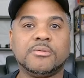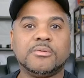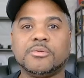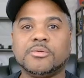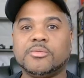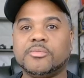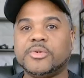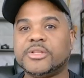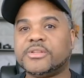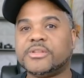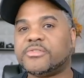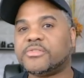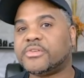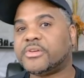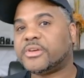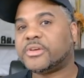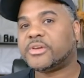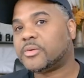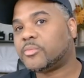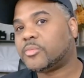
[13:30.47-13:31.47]
will be the
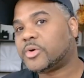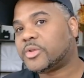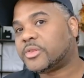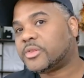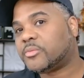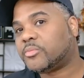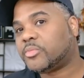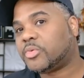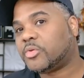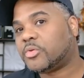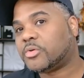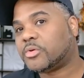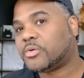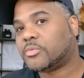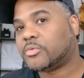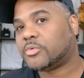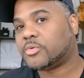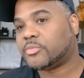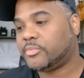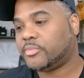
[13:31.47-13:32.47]
same, but the
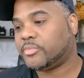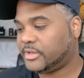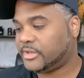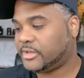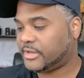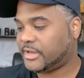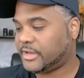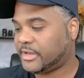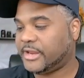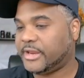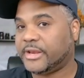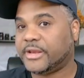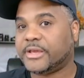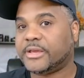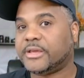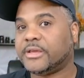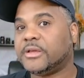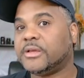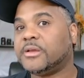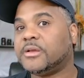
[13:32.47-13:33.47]
port will be
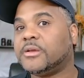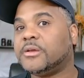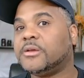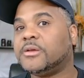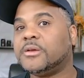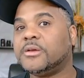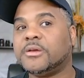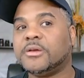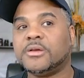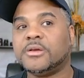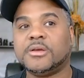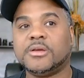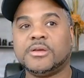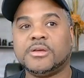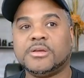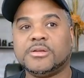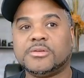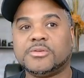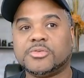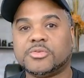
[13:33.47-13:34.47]
80
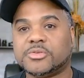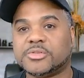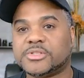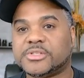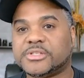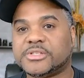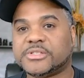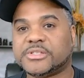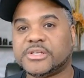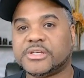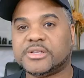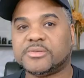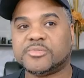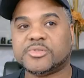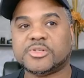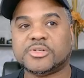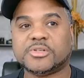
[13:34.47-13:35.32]
towards the same